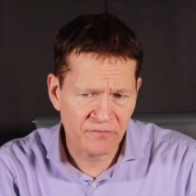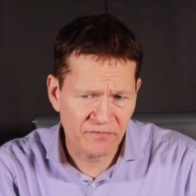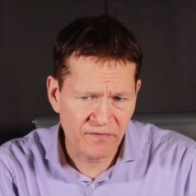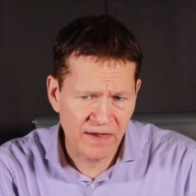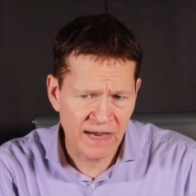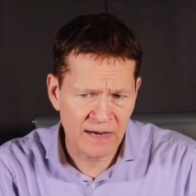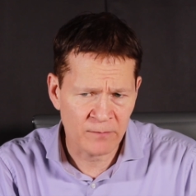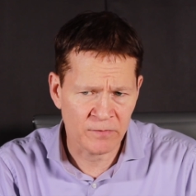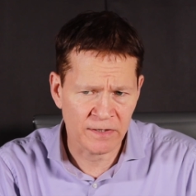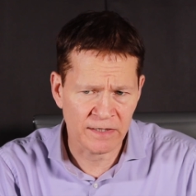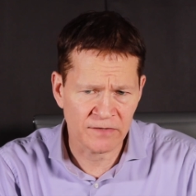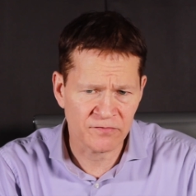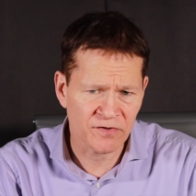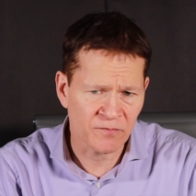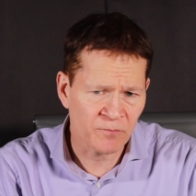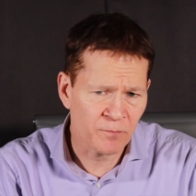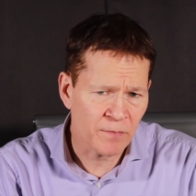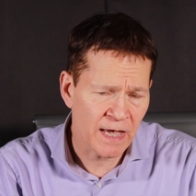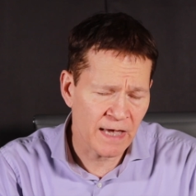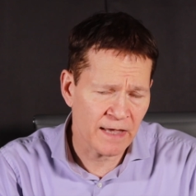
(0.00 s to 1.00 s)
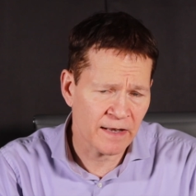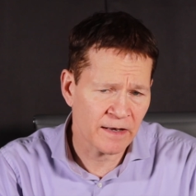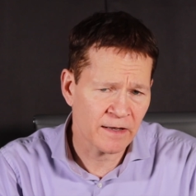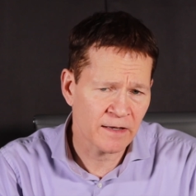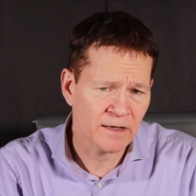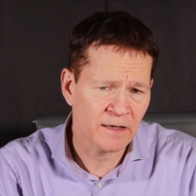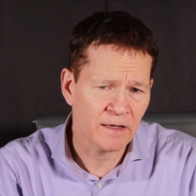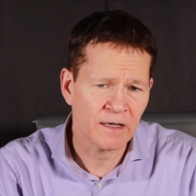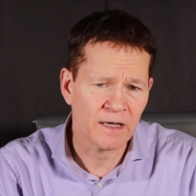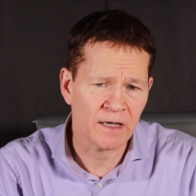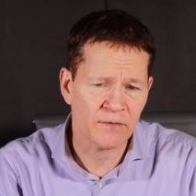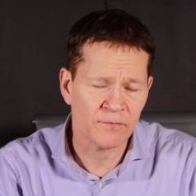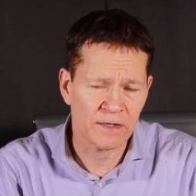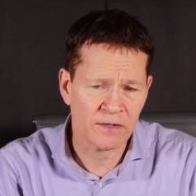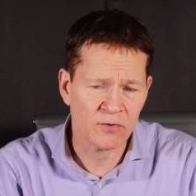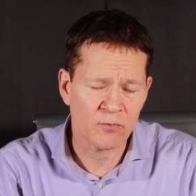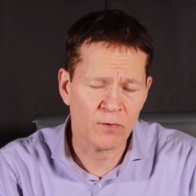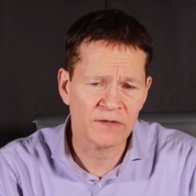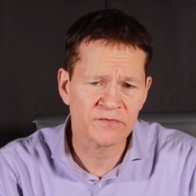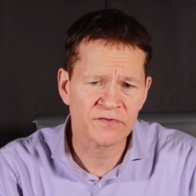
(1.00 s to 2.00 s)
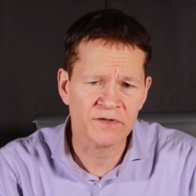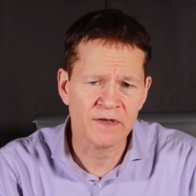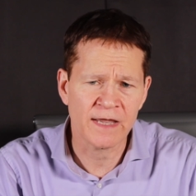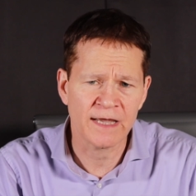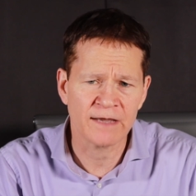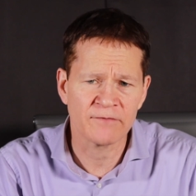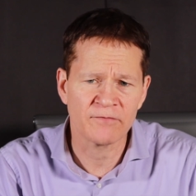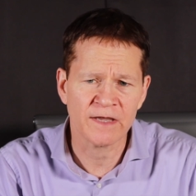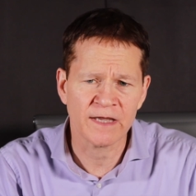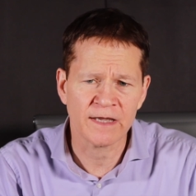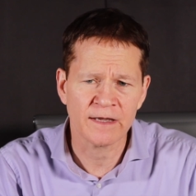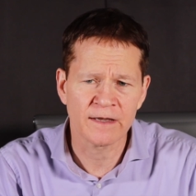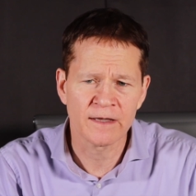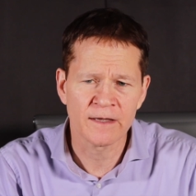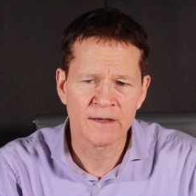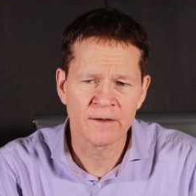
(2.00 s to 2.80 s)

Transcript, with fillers: families of men in the U.S. Navy.